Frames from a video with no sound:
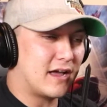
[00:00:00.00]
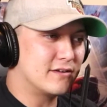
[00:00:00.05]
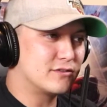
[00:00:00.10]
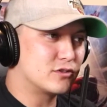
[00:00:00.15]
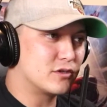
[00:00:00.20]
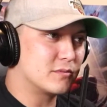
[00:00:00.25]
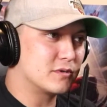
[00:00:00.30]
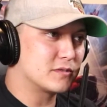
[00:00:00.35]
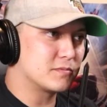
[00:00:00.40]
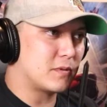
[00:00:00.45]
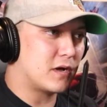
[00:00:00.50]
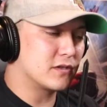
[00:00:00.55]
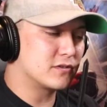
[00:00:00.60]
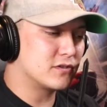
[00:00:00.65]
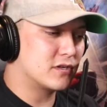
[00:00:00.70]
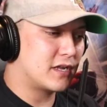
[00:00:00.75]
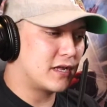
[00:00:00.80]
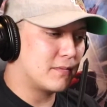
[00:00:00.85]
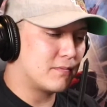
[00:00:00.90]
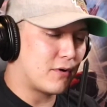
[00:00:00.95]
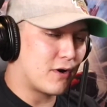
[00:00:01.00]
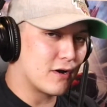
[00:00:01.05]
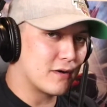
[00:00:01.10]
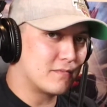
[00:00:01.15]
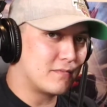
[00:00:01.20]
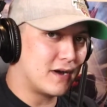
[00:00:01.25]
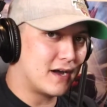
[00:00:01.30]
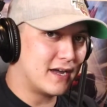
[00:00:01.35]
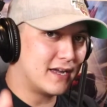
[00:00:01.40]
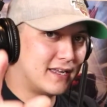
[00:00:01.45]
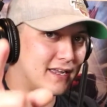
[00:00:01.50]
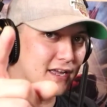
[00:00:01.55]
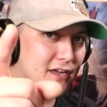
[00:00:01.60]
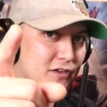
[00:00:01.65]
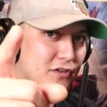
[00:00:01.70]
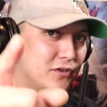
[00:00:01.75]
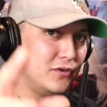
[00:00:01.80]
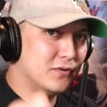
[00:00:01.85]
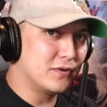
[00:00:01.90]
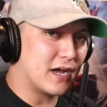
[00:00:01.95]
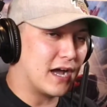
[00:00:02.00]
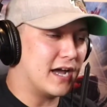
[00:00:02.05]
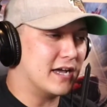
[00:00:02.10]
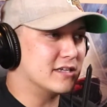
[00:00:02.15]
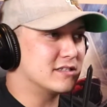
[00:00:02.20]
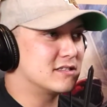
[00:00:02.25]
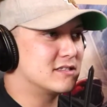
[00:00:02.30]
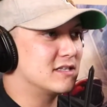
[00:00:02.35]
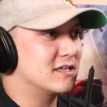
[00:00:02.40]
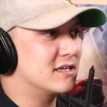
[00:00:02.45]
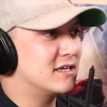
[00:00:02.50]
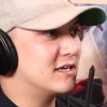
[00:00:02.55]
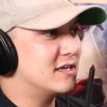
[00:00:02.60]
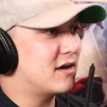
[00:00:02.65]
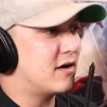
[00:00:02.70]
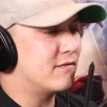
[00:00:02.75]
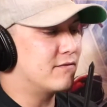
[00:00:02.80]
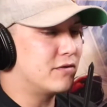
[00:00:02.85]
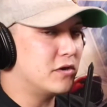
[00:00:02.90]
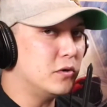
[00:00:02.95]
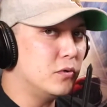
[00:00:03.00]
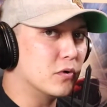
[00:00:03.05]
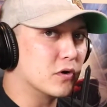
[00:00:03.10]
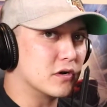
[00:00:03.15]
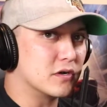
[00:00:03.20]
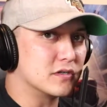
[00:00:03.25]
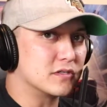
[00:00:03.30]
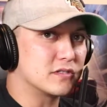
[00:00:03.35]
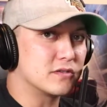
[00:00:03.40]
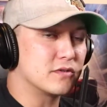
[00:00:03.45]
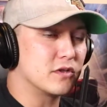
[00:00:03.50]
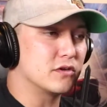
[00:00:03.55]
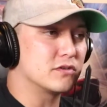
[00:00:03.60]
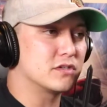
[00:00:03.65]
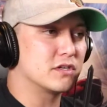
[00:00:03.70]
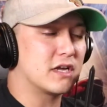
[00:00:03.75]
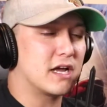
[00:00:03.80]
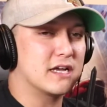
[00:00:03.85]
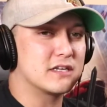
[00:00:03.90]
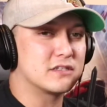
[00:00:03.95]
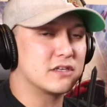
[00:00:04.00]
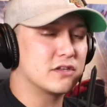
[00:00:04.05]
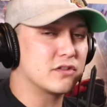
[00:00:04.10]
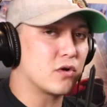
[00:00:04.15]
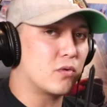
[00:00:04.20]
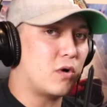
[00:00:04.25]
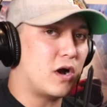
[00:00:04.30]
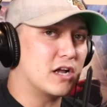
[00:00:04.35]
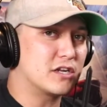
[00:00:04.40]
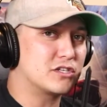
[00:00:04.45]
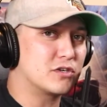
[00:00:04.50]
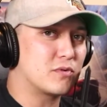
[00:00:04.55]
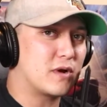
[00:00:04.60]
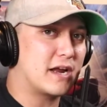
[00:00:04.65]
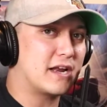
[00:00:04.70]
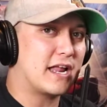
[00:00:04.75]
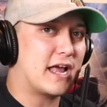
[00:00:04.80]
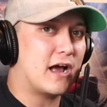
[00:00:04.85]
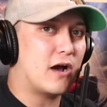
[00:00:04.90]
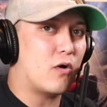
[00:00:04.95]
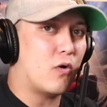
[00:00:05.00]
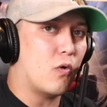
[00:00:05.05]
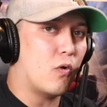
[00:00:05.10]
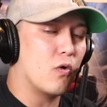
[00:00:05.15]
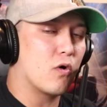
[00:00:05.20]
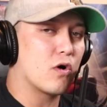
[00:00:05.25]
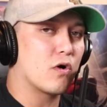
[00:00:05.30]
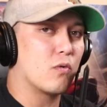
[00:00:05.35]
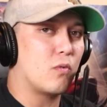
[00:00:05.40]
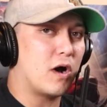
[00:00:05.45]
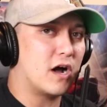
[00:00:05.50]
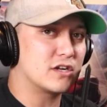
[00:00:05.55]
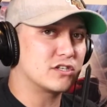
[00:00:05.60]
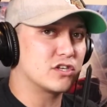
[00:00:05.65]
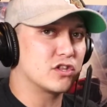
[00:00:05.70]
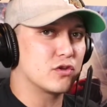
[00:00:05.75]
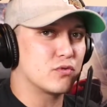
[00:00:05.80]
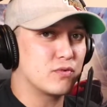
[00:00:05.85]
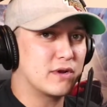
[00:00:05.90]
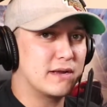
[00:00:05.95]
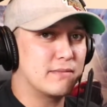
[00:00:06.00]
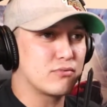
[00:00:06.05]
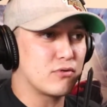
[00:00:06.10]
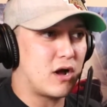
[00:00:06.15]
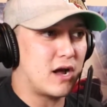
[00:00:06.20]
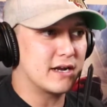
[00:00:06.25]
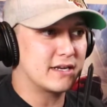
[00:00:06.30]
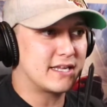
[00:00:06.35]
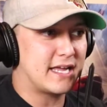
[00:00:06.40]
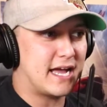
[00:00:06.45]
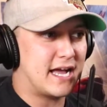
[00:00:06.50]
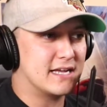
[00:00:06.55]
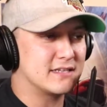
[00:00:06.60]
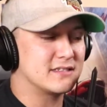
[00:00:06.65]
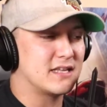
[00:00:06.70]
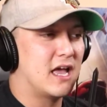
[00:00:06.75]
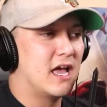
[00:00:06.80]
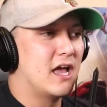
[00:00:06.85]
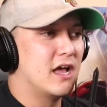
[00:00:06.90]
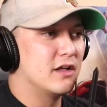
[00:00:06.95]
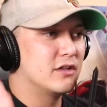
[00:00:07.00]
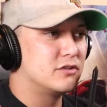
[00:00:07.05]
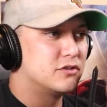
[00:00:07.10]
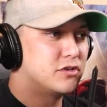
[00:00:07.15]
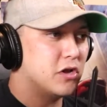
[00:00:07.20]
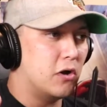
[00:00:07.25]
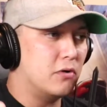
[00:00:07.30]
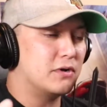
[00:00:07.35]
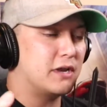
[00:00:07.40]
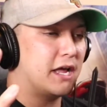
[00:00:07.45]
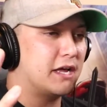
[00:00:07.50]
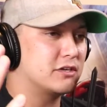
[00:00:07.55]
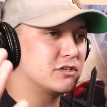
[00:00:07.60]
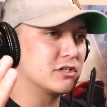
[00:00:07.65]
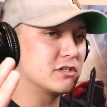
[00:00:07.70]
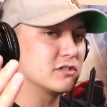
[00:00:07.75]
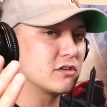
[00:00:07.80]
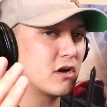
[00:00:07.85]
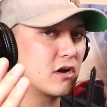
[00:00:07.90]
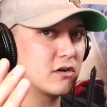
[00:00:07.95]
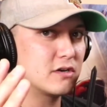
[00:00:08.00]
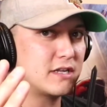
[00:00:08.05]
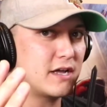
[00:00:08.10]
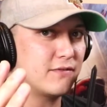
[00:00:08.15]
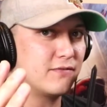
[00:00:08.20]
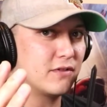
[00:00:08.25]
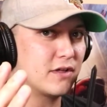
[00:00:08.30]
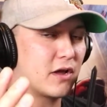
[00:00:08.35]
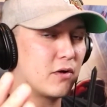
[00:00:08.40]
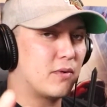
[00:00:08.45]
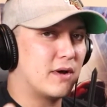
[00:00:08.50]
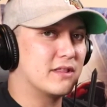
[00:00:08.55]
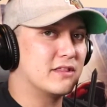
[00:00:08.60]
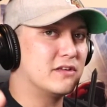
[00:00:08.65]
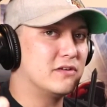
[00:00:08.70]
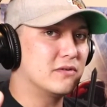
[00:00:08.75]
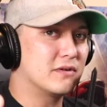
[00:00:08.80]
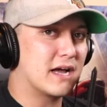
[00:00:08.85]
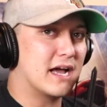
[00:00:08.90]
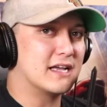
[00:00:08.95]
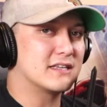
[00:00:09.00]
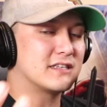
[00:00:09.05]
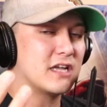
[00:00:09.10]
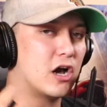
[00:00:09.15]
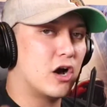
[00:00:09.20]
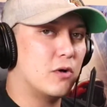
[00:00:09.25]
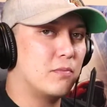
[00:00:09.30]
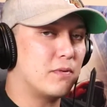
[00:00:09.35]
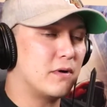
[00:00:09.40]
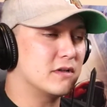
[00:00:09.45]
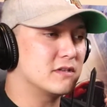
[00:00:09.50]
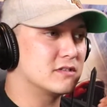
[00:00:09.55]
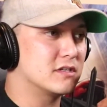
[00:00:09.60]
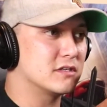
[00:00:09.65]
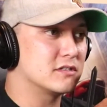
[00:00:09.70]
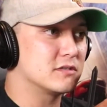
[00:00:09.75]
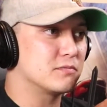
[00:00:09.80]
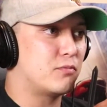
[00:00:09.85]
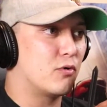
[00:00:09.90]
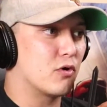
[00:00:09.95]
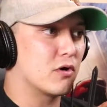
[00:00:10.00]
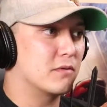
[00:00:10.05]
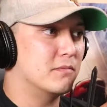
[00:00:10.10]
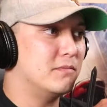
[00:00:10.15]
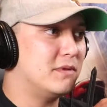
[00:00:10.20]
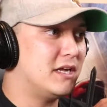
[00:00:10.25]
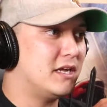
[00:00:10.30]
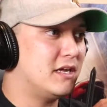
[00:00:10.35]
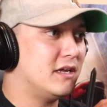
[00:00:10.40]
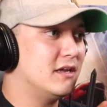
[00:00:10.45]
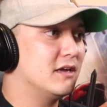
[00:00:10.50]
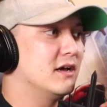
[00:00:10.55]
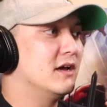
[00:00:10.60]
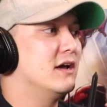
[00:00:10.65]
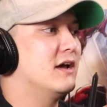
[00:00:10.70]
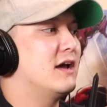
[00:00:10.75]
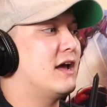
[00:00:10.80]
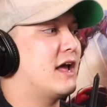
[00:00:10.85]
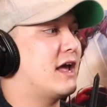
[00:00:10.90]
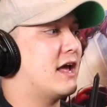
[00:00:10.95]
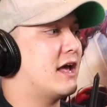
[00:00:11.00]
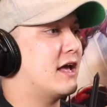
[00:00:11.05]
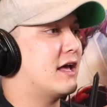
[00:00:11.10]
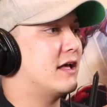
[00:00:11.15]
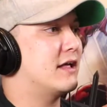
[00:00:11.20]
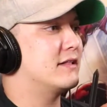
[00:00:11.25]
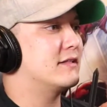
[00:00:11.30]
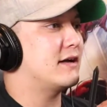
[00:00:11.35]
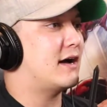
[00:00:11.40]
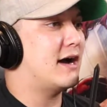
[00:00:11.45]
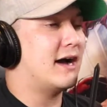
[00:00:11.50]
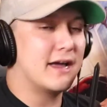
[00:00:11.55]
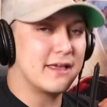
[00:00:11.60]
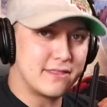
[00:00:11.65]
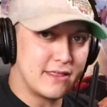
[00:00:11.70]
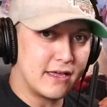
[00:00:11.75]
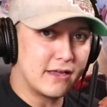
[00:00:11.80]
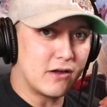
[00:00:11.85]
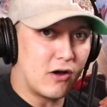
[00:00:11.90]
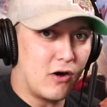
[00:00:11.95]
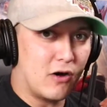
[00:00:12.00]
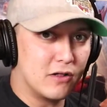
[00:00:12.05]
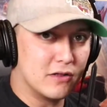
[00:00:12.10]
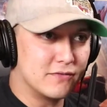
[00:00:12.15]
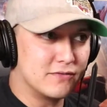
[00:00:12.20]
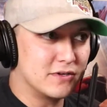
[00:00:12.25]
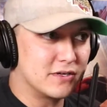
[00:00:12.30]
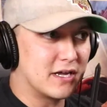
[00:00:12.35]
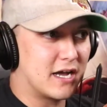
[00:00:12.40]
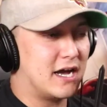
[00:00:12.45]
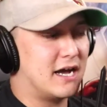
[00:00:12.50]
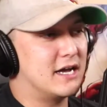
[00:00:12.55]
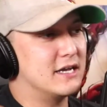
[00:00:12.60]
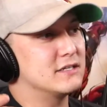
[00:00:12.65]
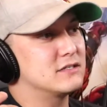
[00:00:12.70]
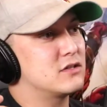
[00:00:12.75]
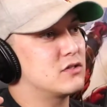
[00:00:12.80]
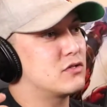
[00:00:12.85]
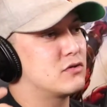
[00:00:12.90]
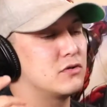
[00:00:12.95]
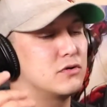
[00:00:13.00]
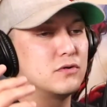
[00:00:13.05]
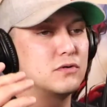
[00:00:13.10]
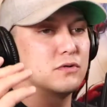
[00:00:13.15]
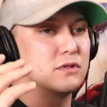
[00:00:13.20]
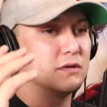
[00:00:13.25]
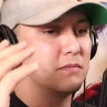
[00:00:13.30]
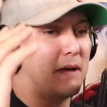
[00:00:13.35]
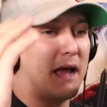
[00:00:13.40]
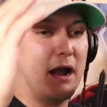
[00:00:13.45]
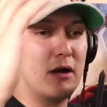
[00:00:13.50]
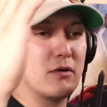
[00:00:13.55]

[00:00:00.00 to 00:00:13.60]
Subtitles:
is sponsored in part by you guys, the viewers, those of you guys either watching right now or watching the rebroadcast. Donations are definitely a way that you guys help to support me And I thank all of you guys through the power of